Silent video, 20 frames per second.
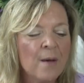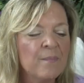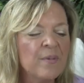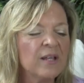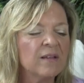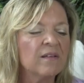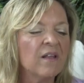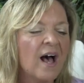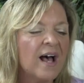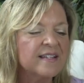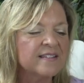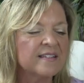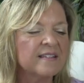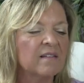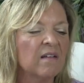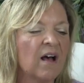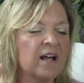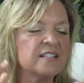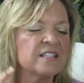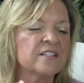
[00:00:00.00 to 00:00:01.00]
but lots
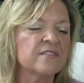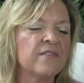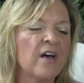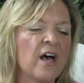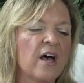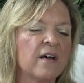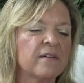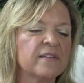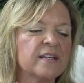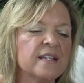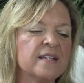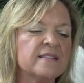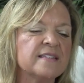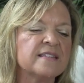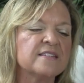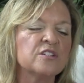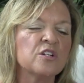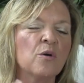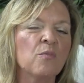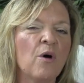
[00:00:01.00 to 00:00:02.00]
and lots of kids
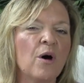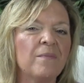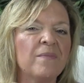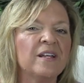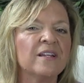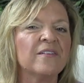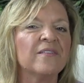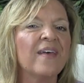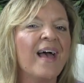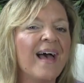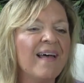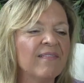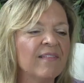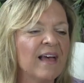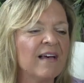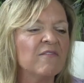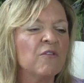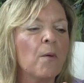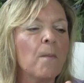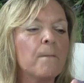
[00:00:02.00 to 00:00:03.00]
still won't be to that
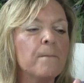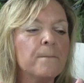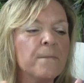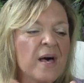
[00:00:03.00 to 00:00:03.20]
level,